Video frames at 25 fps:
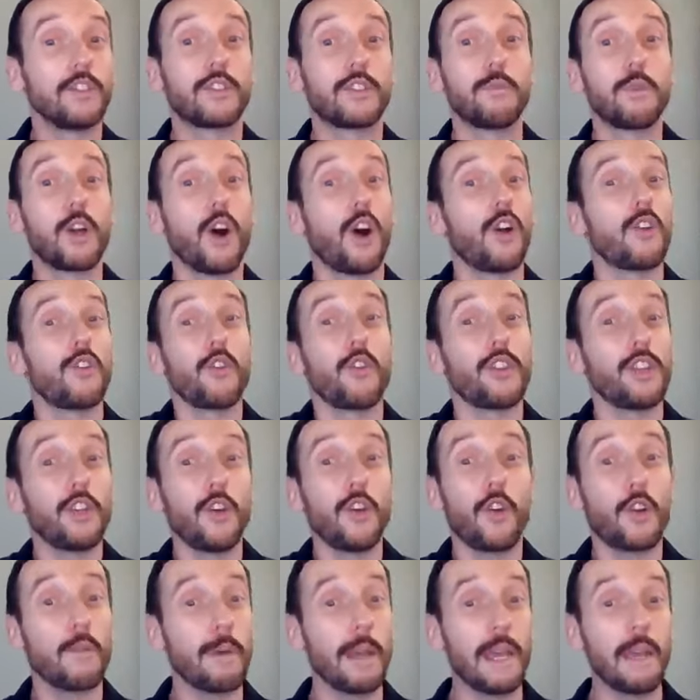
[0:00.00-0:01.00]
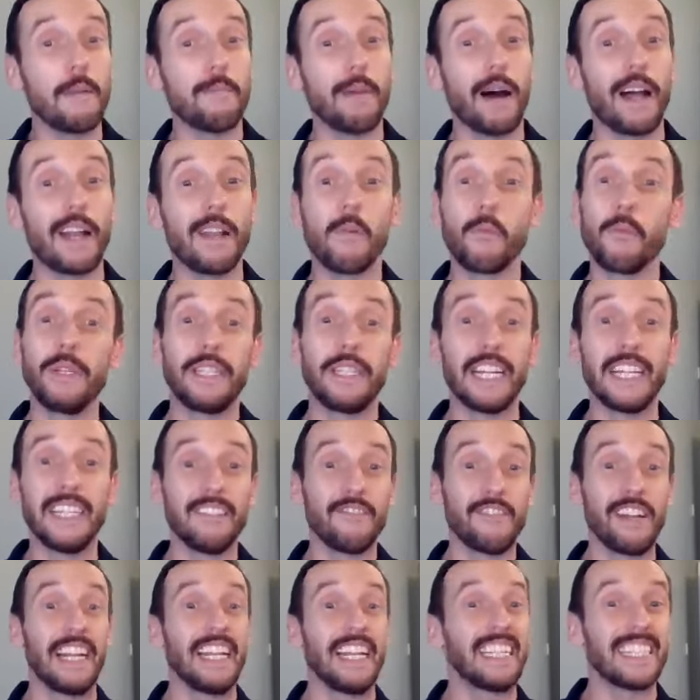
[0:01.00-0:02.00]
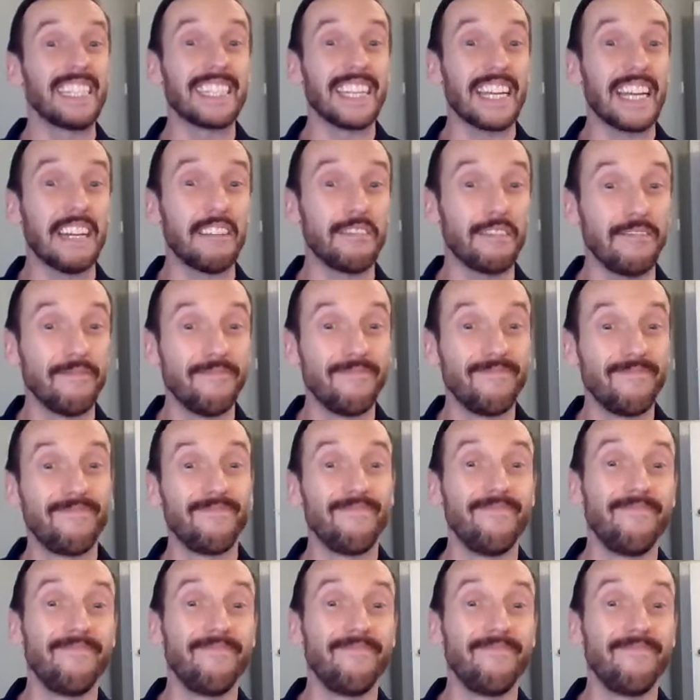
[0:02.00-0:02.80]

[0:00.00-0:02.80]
So we got another European ban we didn't really deserve.